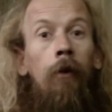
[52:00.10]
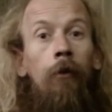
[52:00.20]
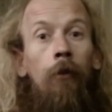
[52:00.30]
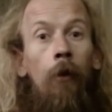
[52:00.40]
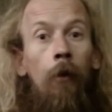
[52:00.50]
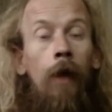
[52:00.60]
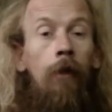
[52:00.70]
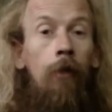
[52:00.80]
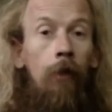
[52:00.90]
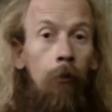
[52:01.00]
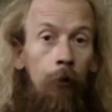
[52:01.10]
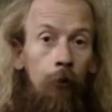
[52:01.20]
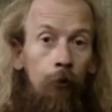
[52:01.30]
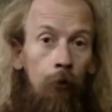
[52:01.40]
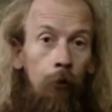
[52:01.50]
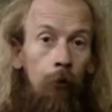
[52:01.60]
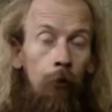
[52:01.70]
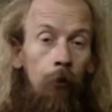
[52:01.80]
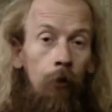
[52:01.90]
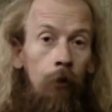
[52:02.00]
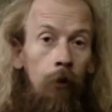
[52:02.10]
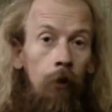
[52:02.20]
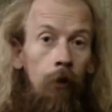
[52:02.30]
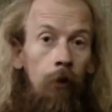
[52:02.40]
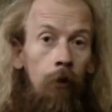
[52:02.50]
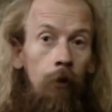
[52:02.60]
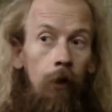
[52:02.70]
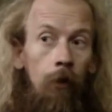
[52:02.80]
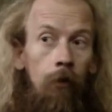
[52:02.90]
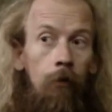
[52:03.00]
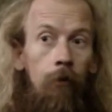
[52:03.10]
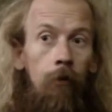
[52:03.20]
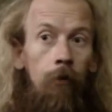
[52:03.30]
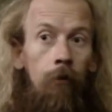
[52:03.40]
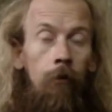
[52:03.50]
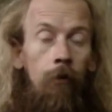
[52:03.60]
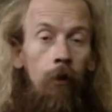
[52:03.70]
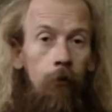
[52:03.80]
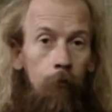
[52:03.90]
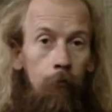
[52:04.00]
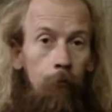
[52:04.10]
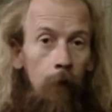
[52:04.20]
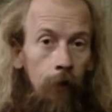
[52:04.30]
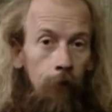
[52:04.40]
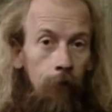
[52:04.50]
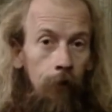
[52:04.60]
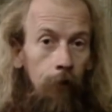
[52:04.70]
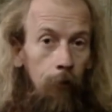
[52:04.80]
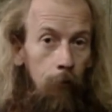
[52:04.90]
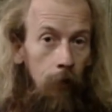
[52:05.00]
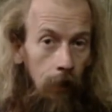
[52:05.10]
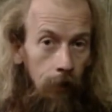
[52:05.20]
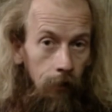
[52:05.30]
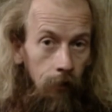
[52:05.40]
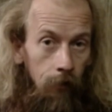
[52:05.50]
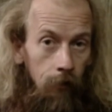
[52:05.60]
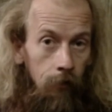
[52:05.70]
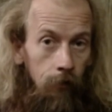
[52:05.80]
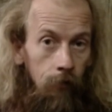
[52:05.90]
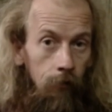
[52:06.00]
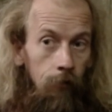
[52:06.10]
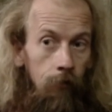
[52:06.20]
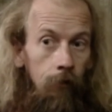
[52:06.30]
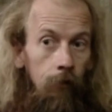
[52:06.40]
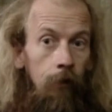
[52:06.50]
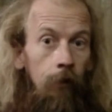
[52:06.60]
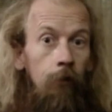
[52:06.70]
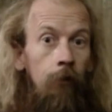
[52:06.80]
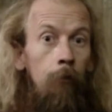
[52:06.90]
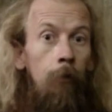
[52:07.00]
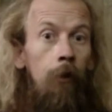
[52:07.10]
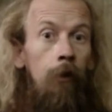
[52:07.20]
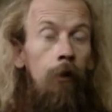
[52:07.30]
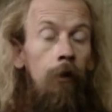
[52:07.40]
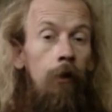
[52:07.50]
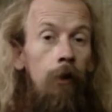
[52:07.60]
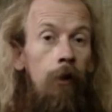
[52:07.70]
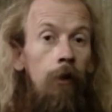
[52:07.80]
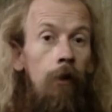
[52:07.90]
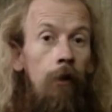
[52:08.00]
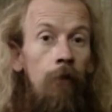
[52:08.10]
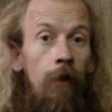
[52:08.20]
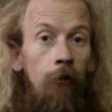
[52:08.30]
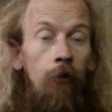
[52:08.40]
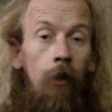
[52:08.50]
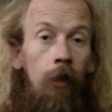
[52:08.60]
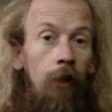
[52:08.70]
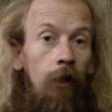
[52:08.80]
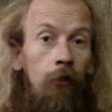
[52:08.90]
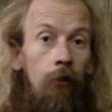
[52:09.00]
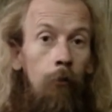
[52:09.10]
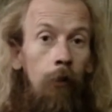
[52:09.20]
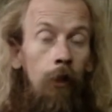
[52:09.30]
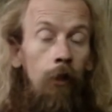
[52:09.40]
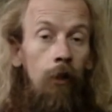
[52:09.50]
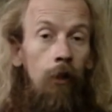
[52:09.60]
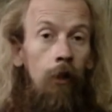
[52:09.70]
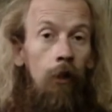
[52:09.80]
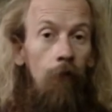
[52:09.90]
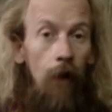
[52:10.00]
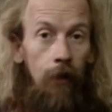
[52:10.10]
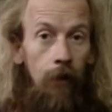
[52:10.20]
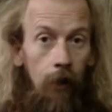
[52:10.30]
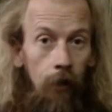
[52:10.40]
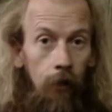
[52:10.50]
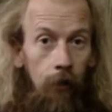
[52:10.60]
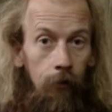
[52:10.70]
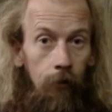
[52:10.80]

So anything we do that doesn't benefit the planet needs to be eventually needs to be eradicated.